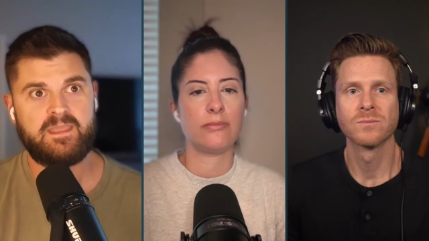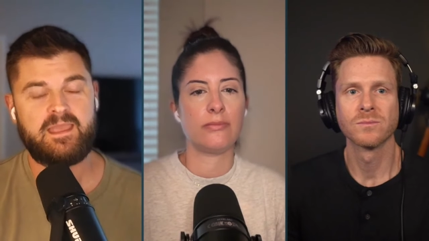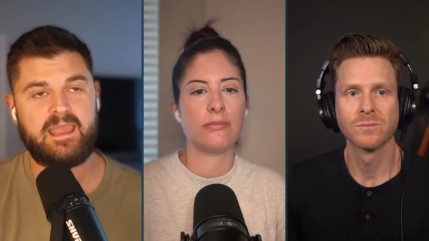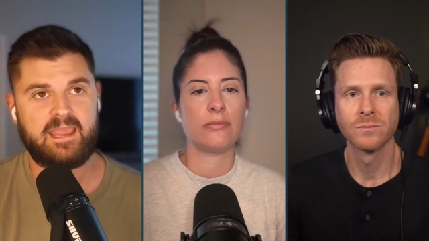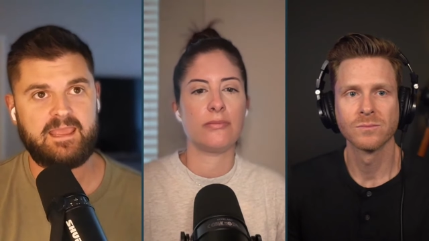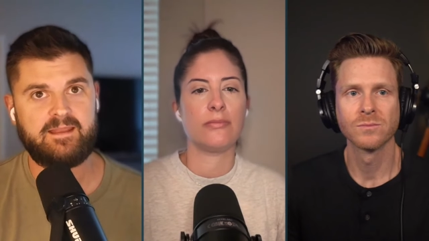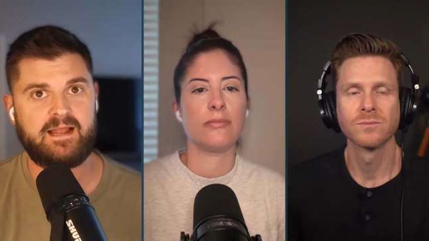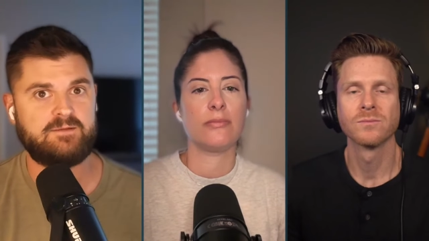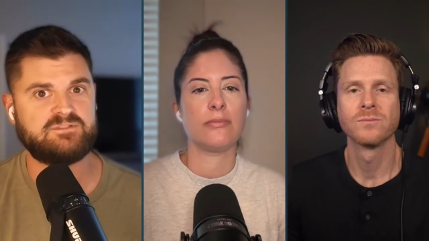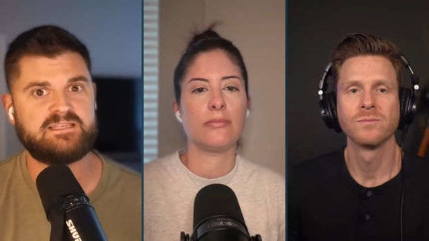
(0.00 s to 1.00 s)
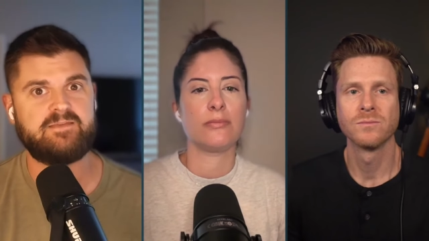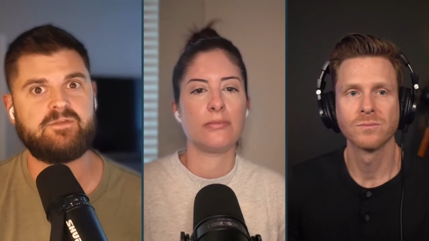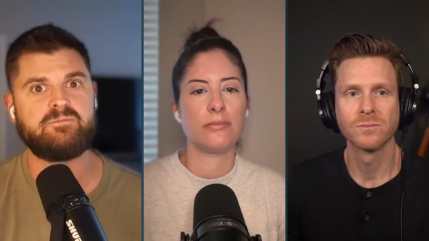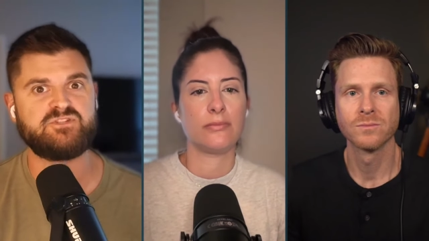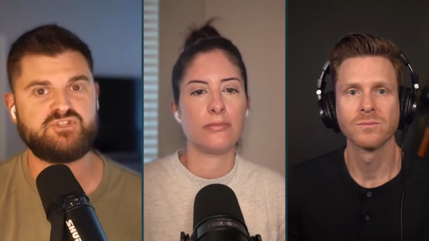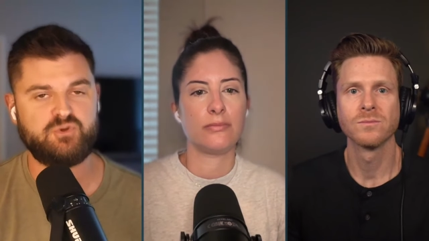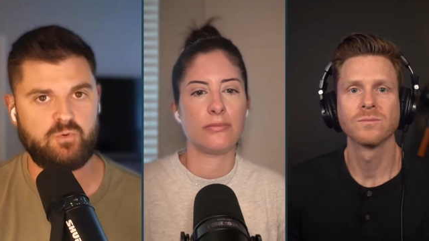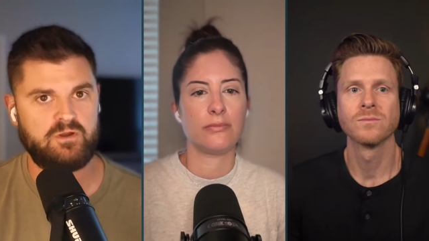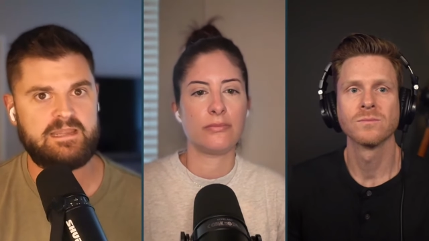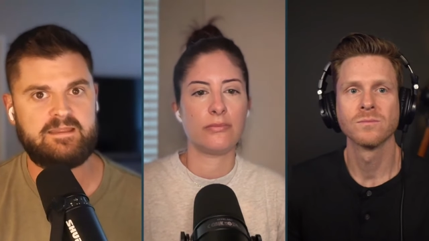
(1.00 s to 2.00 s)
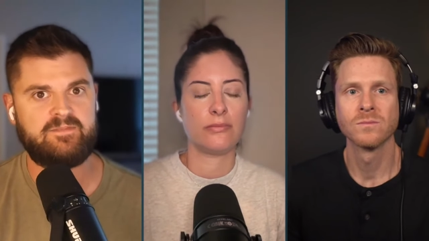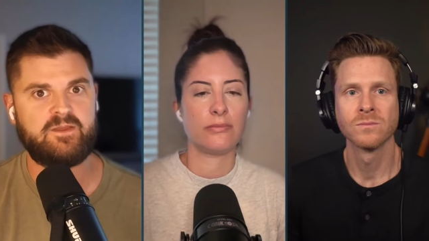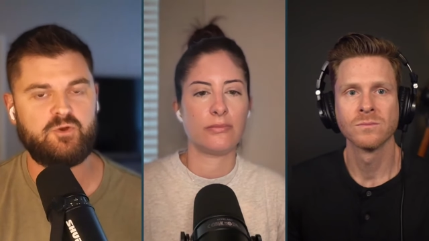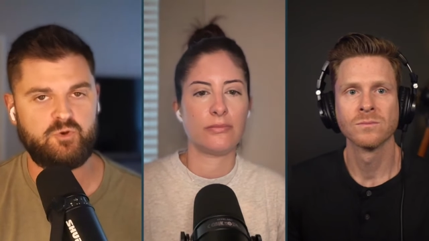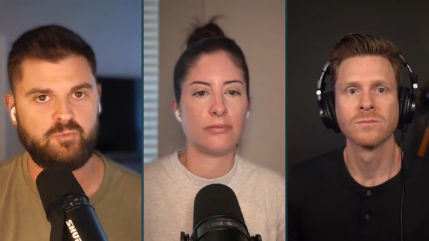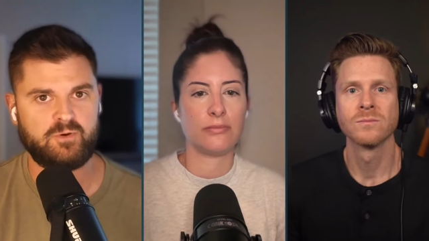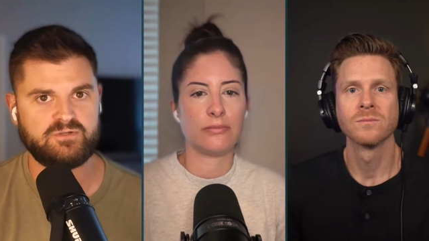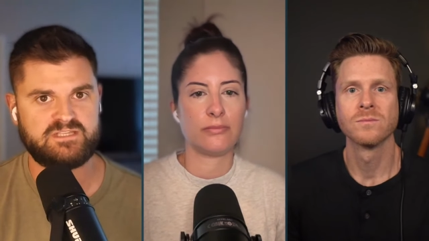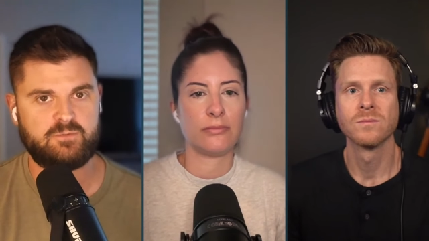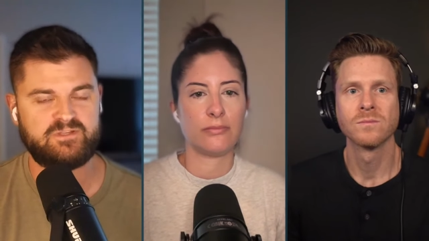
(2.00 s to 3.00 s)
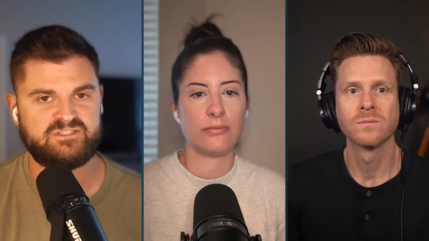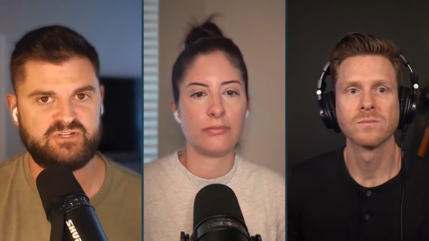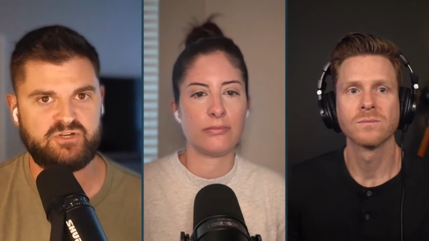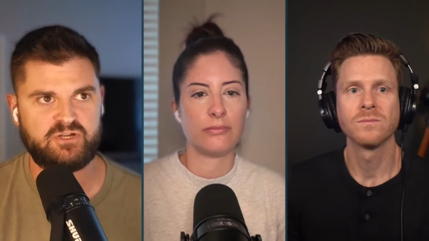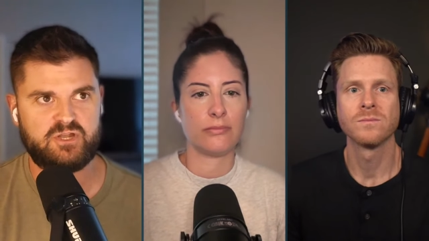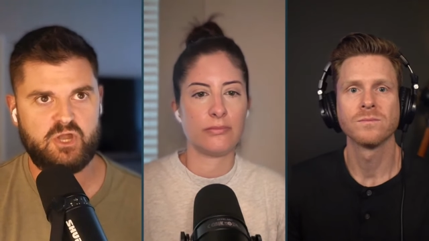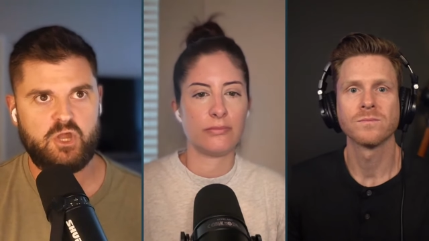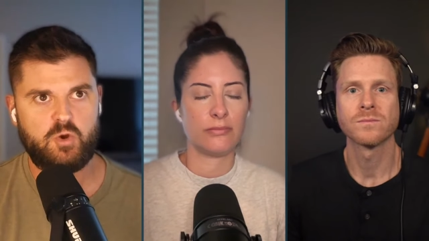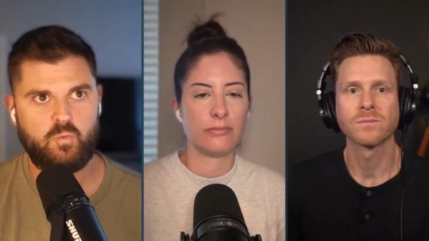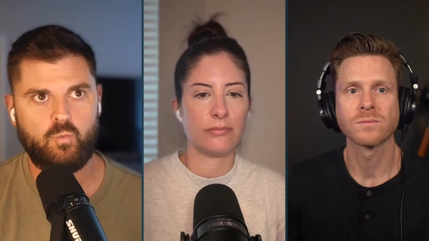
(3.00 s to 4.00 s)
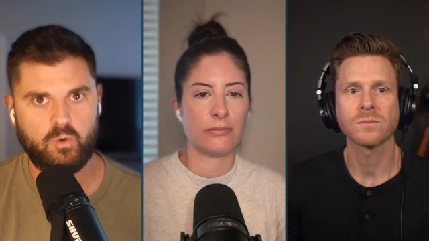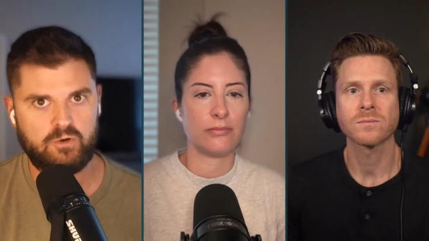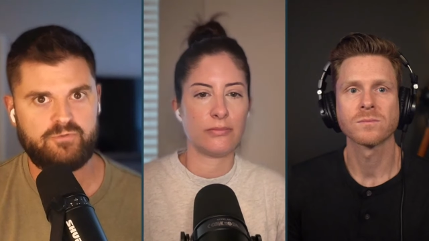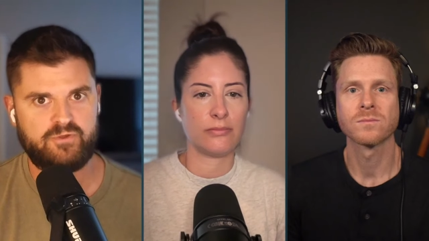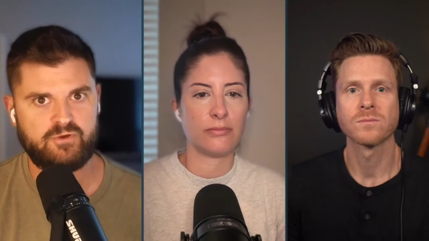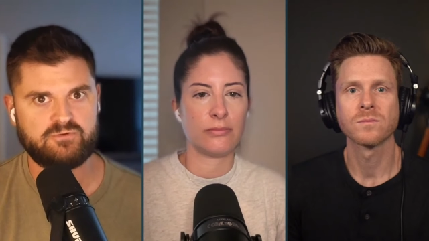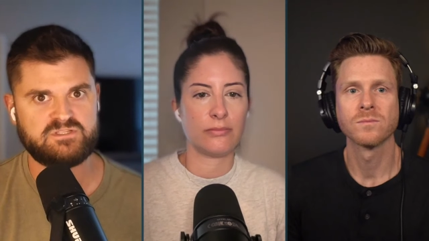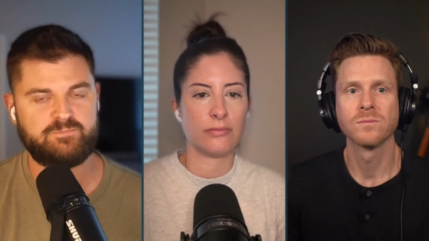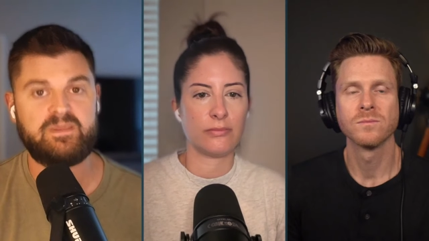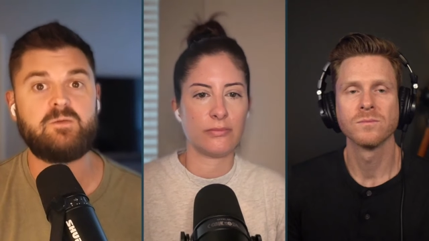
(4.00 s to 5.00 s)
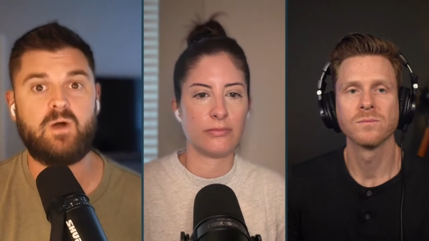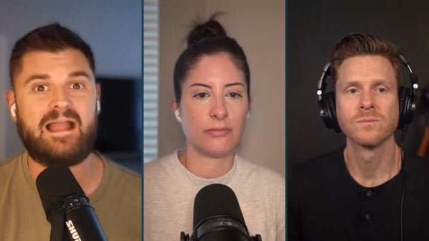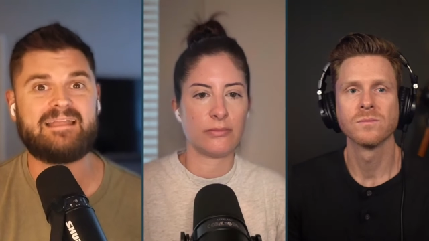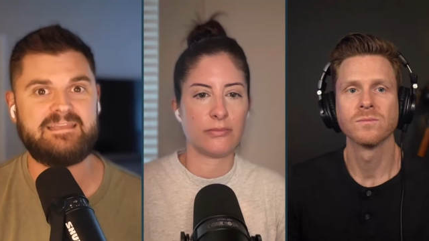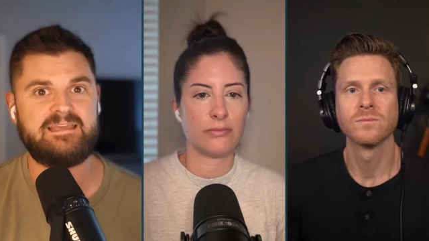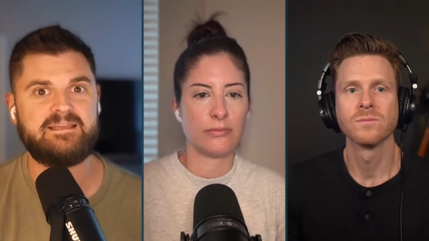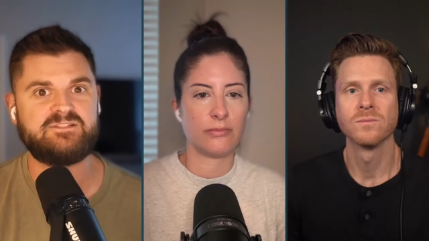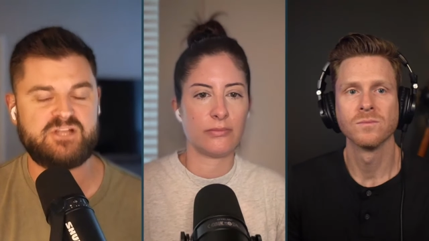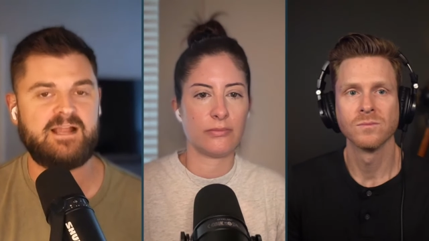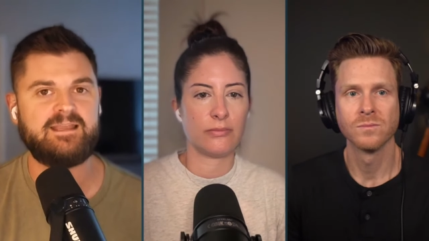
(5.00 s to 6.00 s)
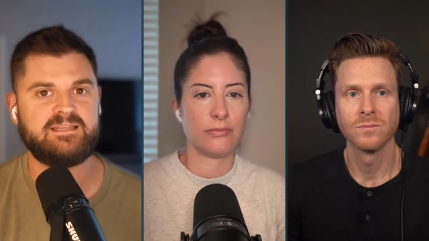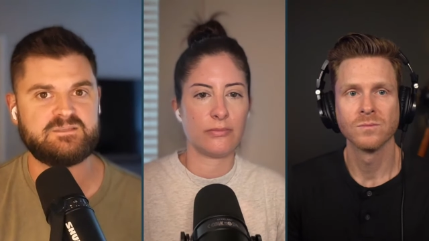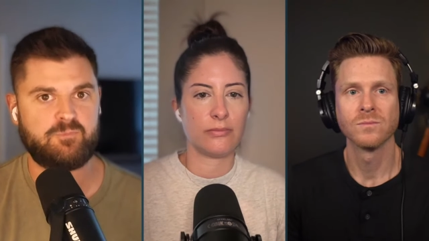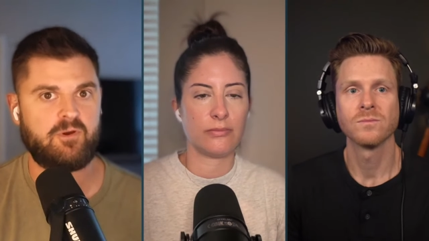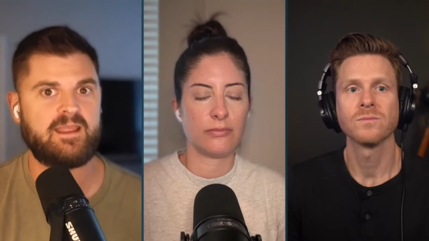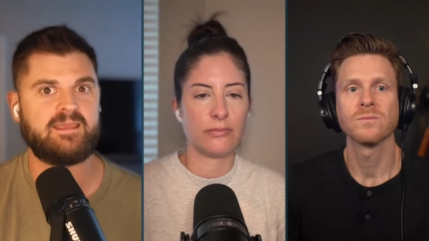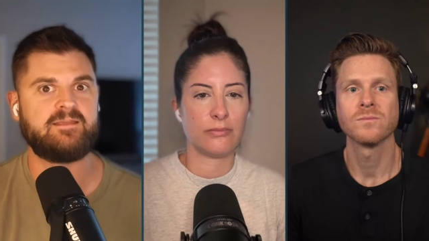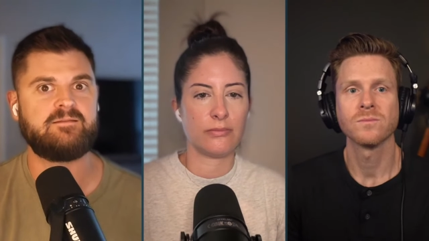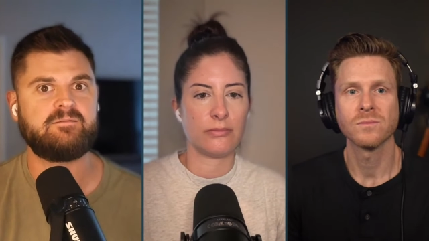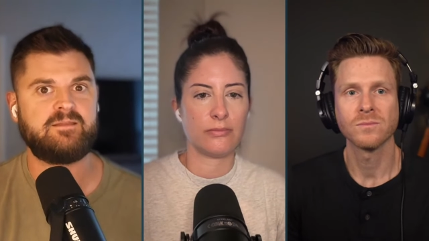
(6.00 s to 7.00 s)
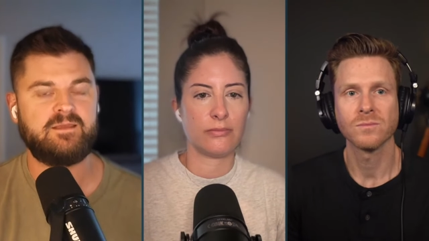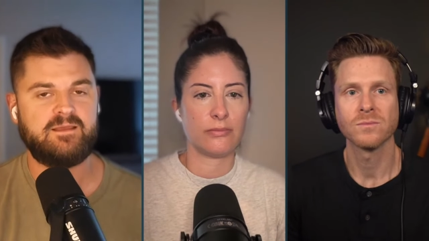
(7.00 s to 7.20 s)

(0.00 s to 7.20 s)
Speaker 1: And I would say the majority of the Ubers that we took were those BYD Chinese brand.